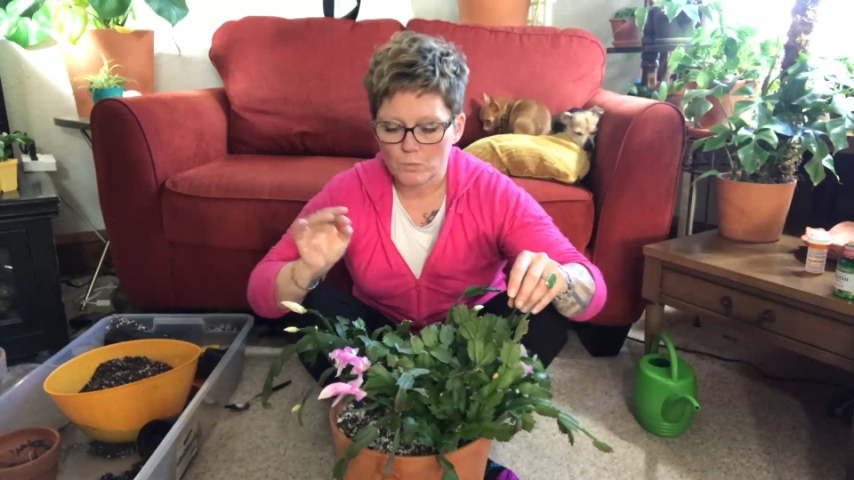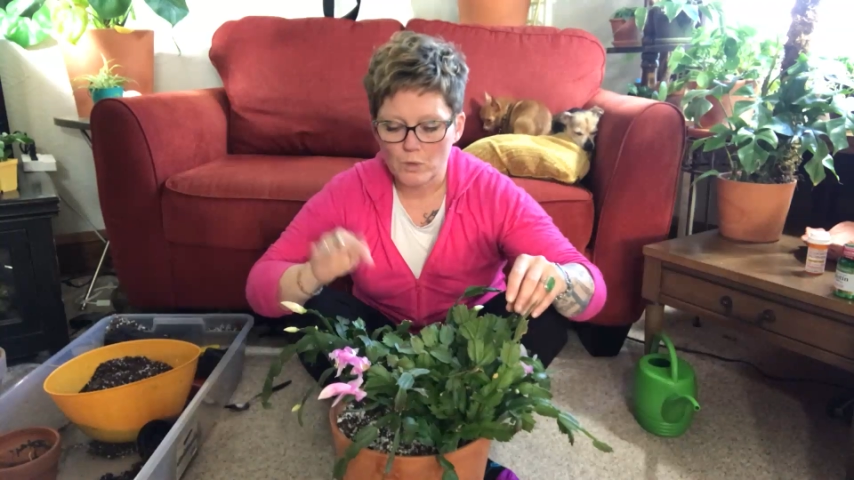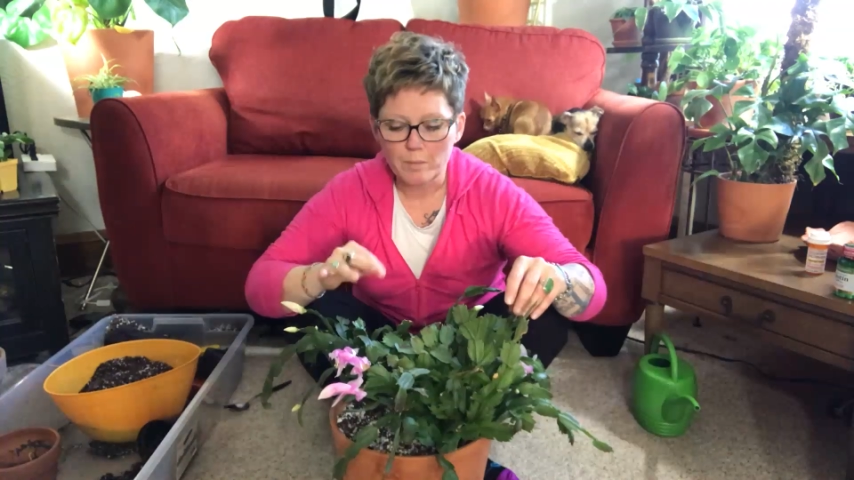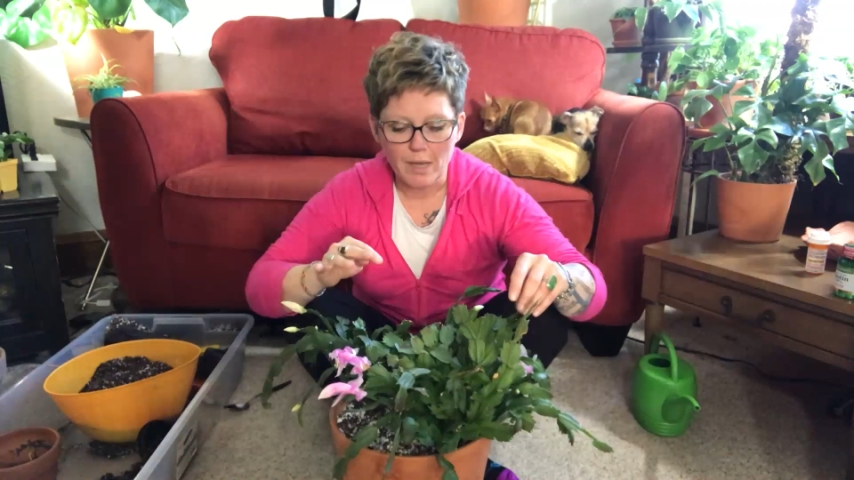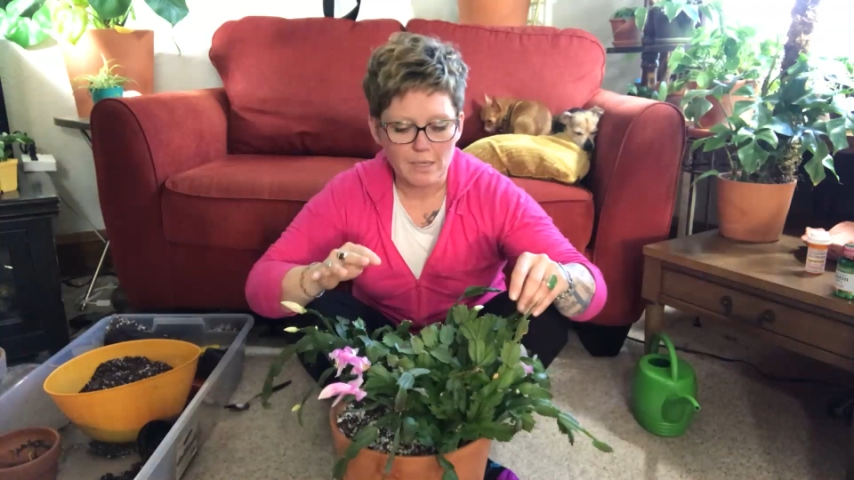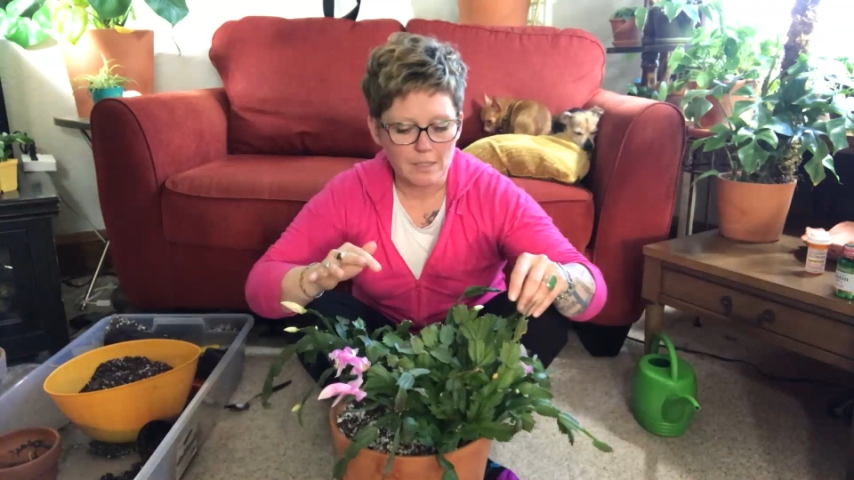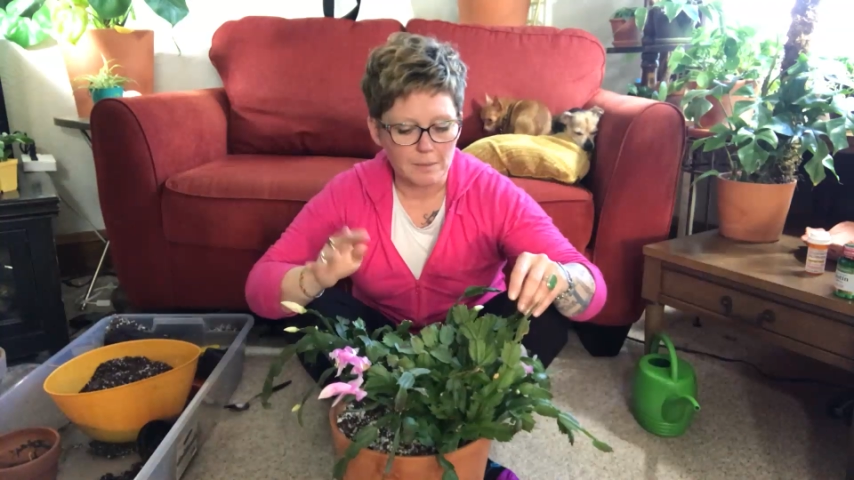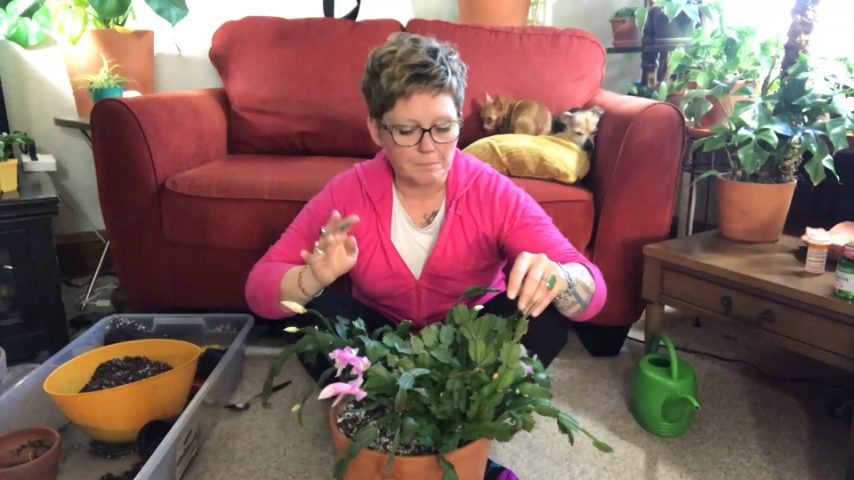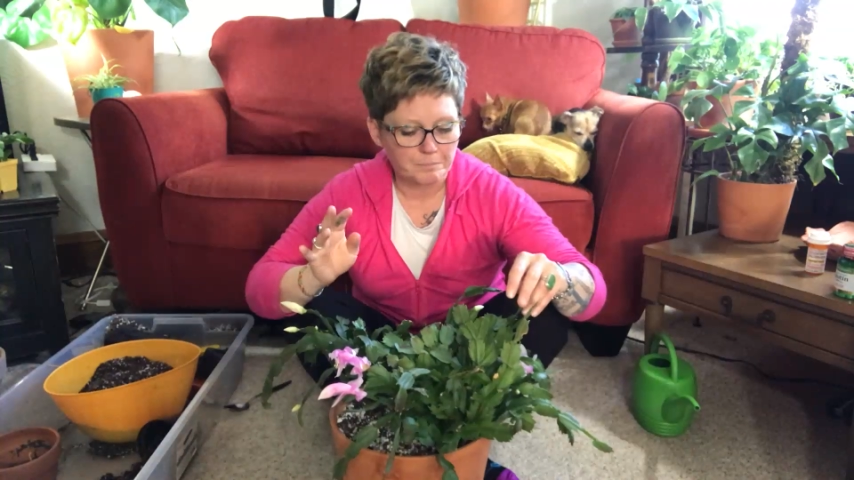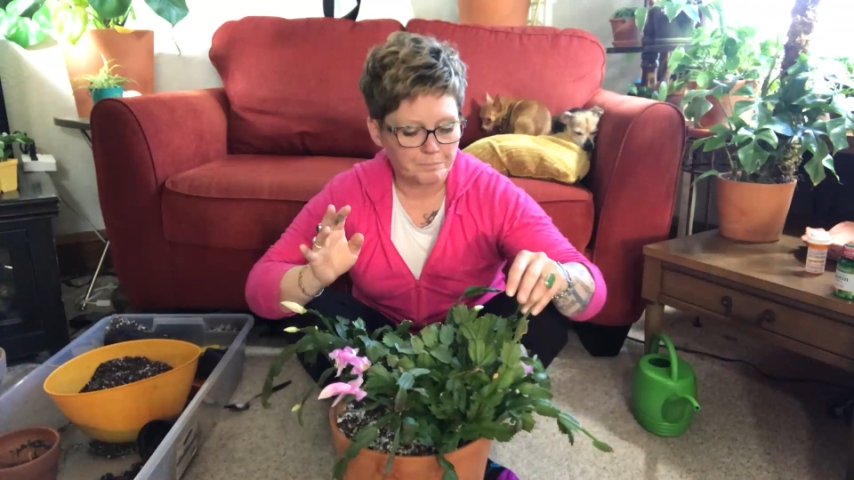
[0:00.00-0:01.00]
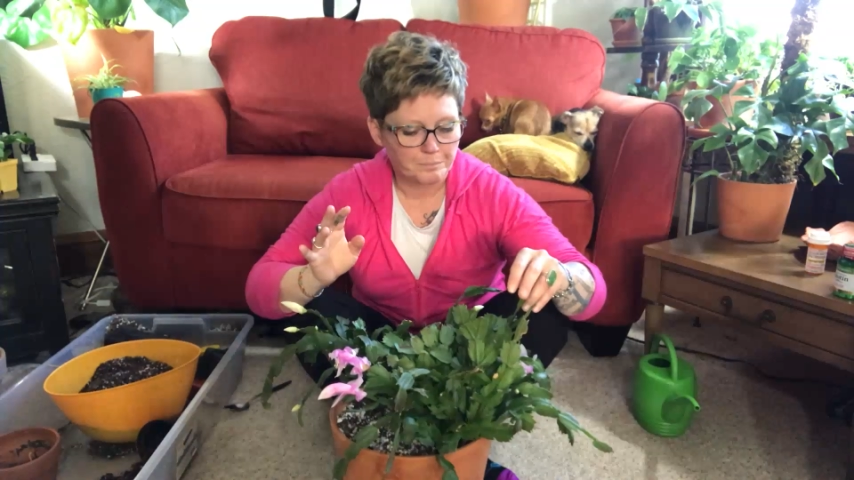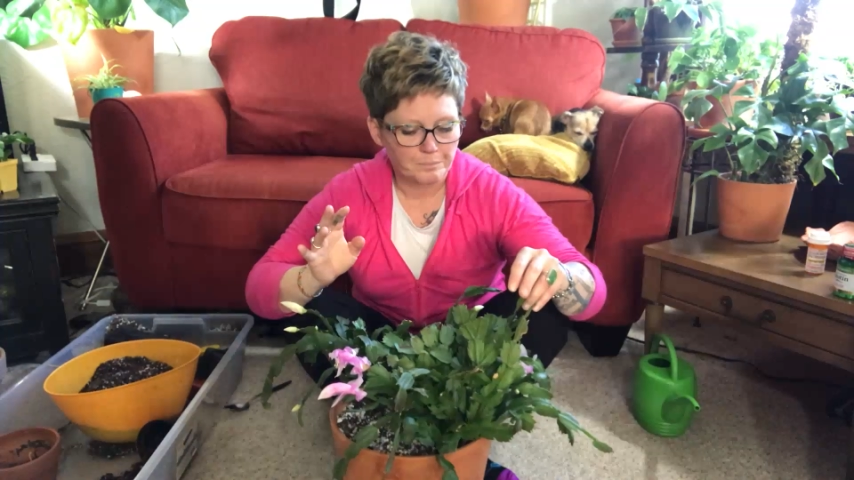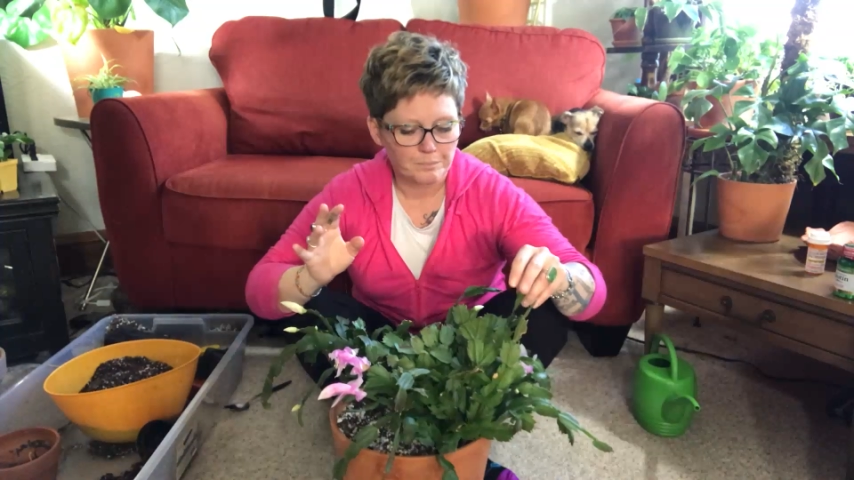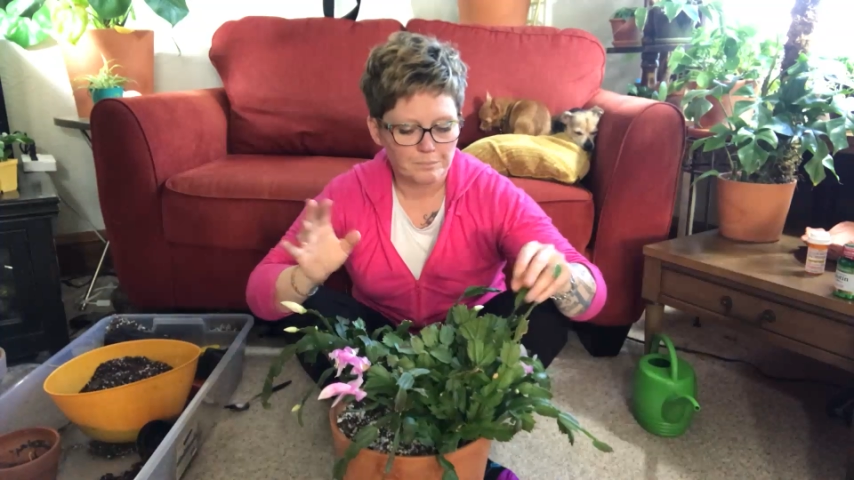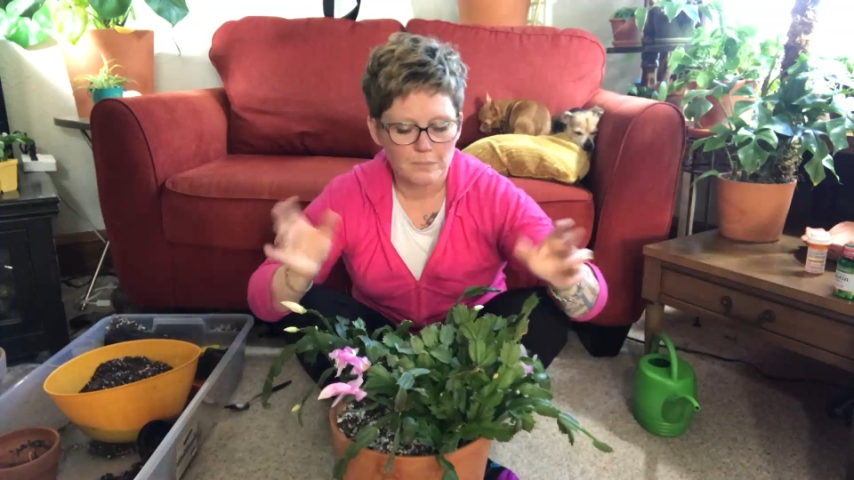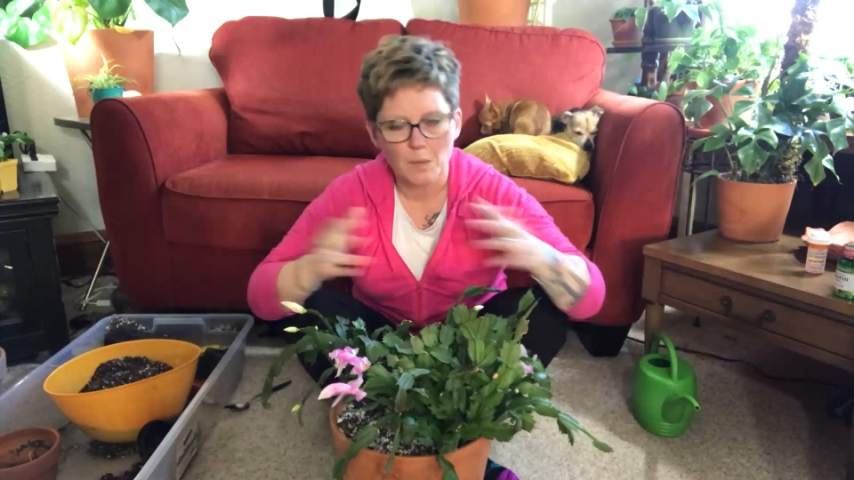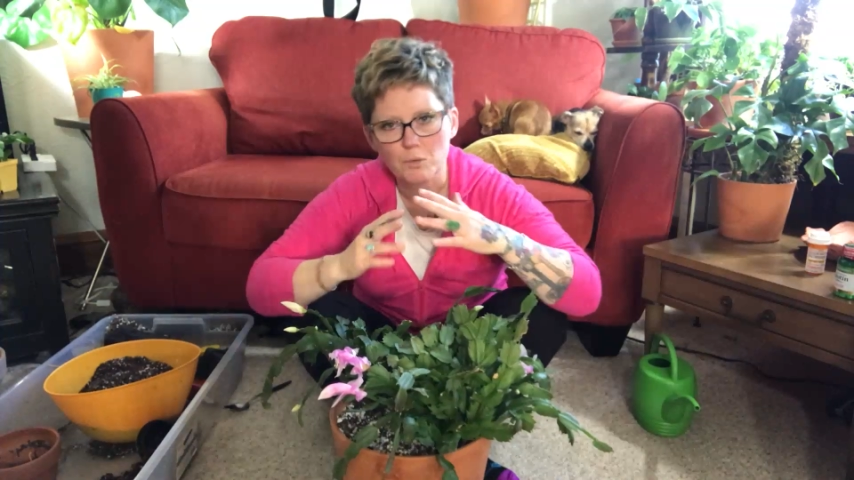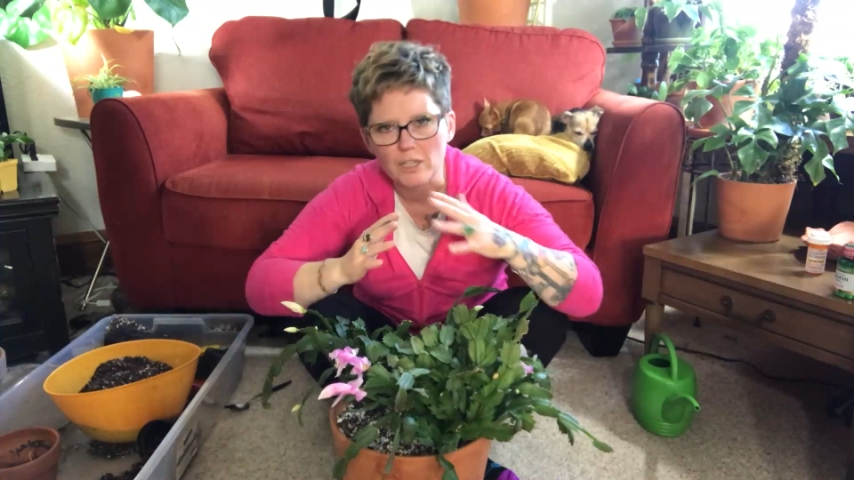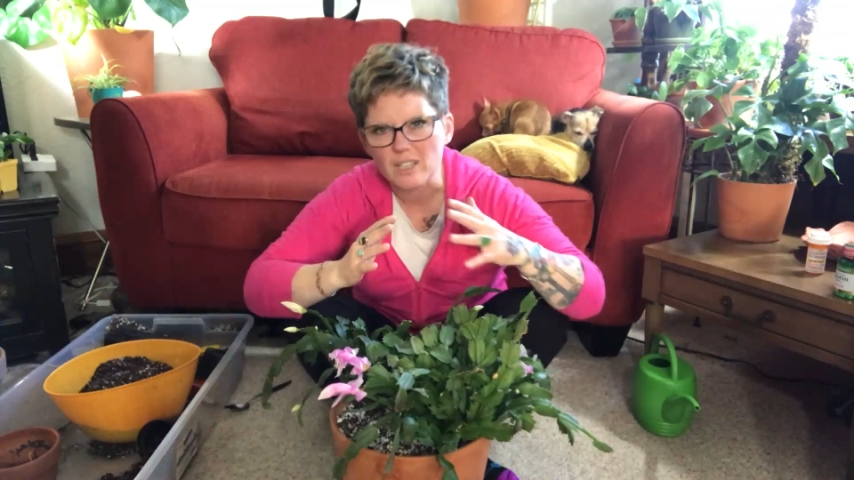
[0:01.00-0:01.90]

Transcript: repotted them, put